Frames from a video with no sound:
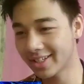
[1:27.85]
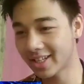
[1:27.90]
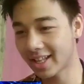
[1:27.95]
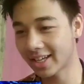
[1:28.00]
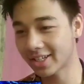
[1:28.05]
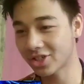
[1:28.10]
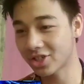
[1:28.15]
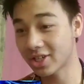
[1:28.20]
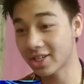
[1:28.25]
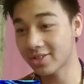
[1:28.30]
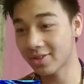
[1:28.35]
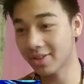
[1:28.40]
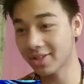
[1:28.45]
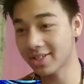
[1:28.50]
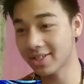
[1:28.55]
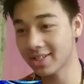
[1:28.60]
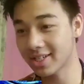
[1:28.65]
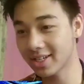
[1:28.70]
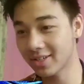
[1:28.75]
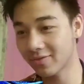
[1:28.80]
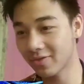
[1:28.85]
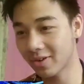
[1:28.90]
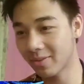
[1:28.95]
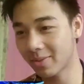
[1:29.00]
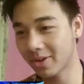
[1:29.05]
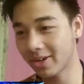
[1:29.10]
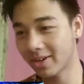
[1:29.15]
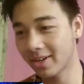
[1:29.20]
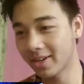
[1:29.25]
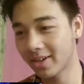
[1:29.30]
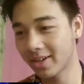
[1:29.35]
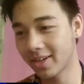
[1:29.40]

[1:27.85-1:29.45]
Like she's on the stage for me.